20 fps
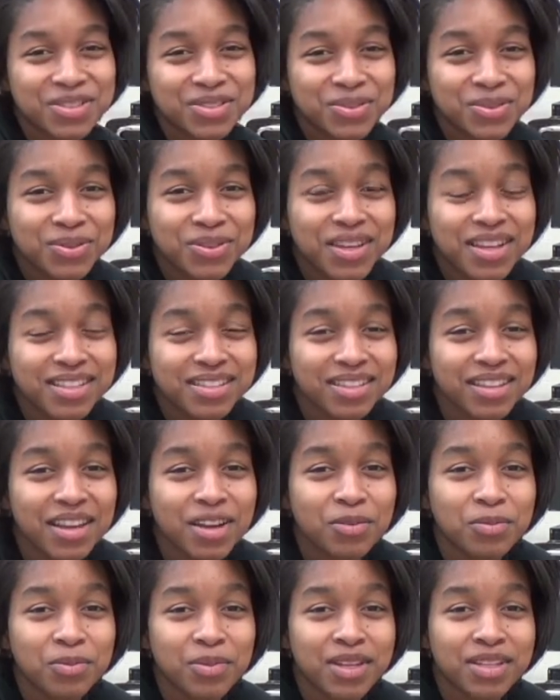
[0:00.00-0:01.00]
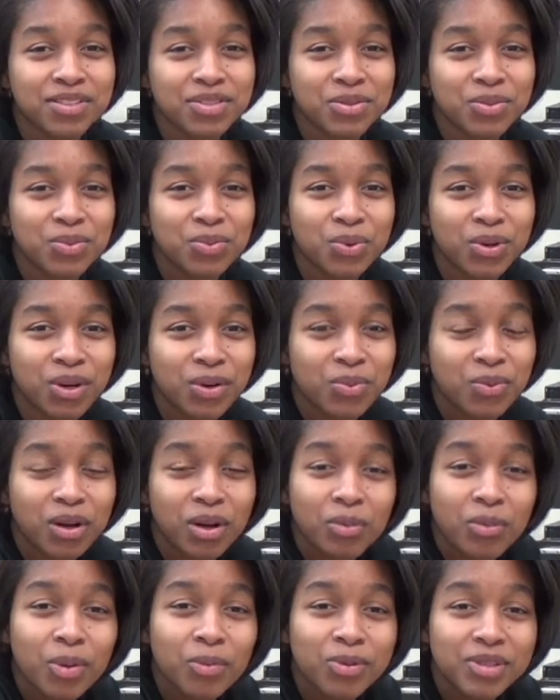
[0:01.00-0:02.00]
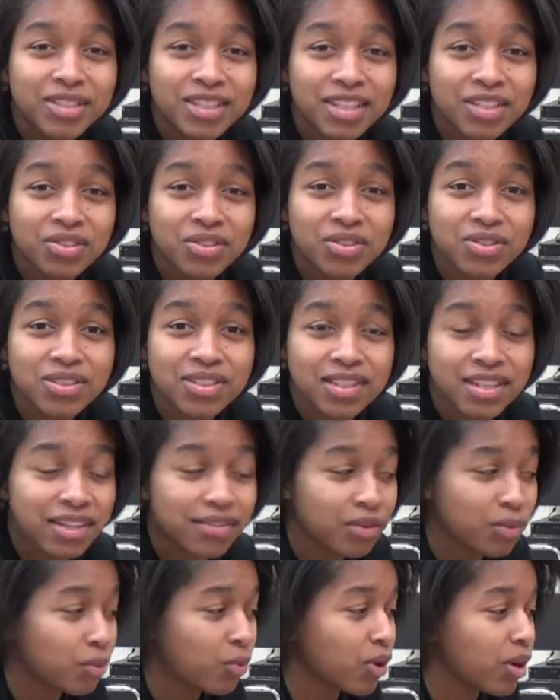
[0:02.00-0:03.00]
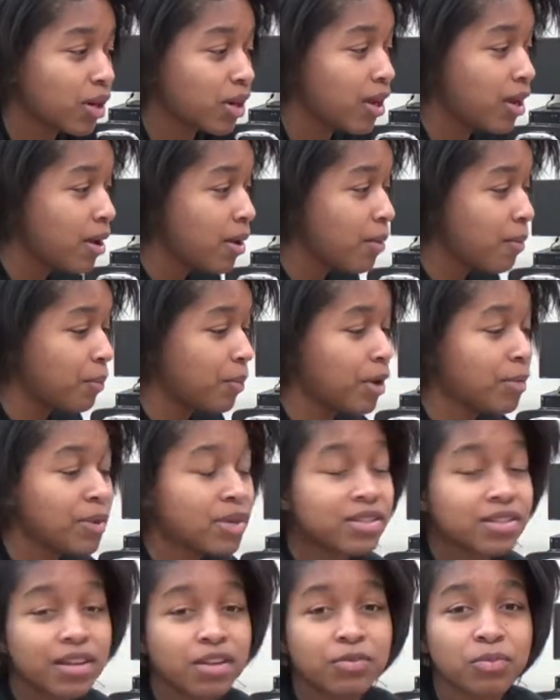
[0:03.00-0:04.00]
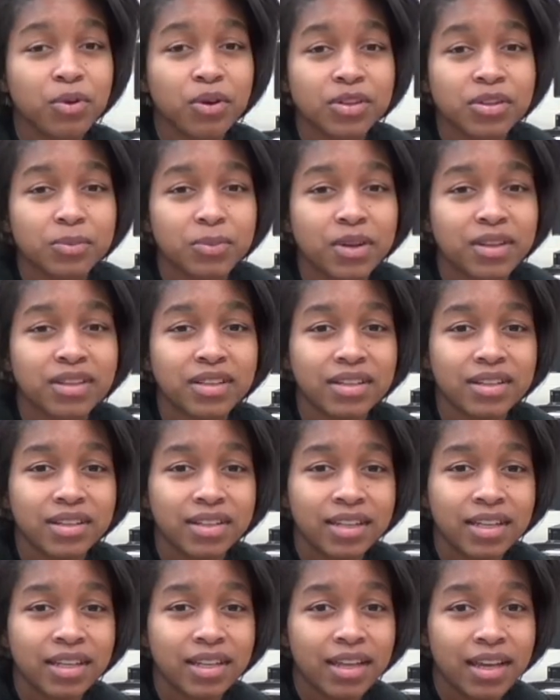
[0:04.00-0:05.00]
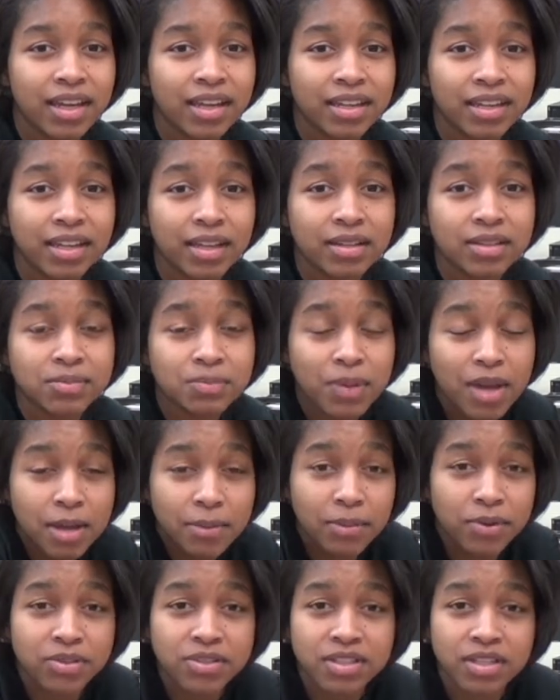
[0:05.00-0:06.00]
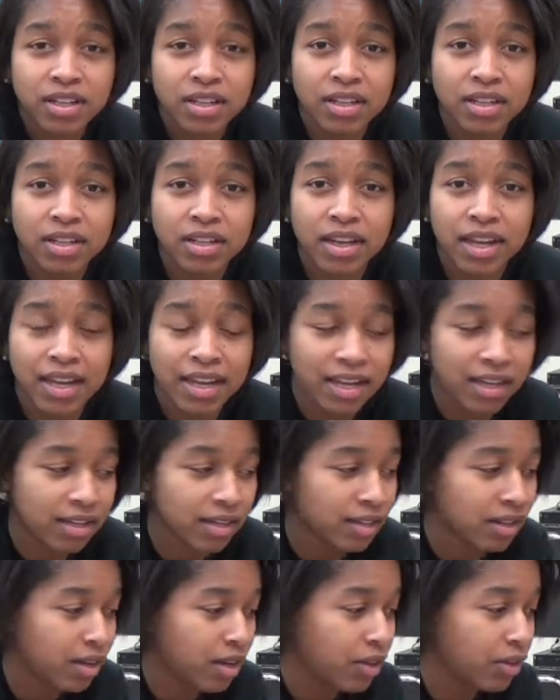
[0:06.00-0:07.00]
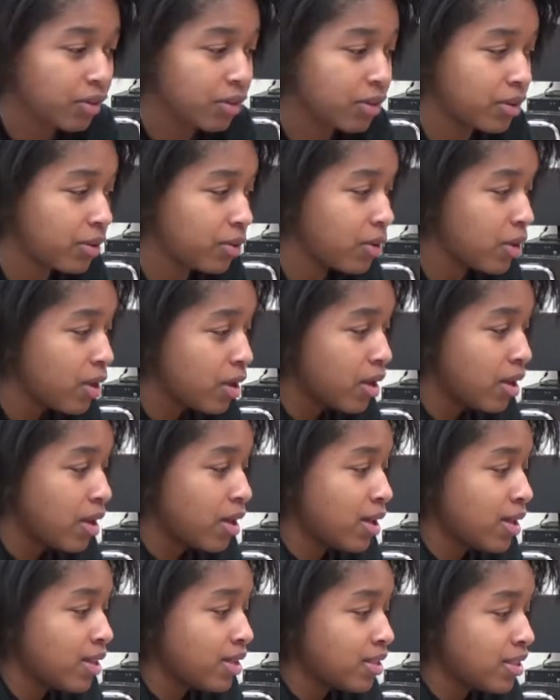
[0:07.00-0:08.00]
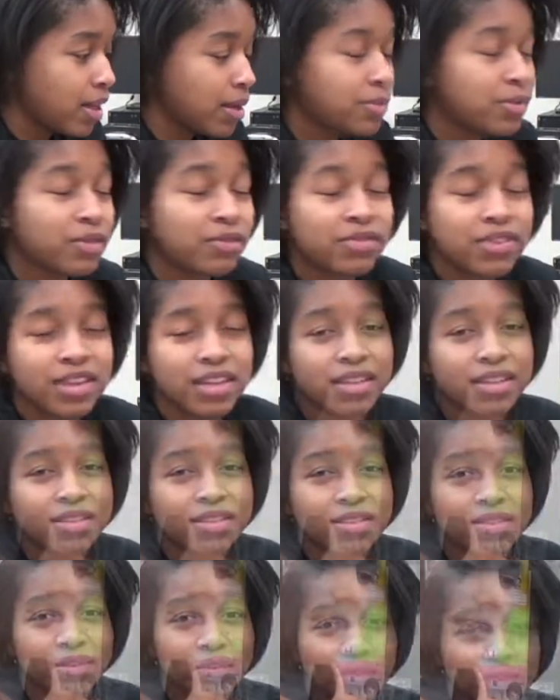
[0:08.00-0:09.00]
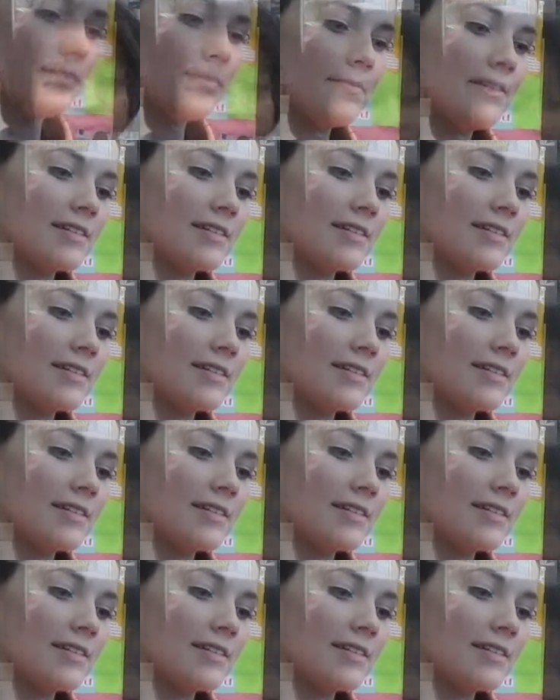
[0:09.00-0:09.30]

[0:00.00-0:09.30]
to school has allowed me to work one-on-one -on -one with teachers and even work by myself more independently and get papers done and other types of things. It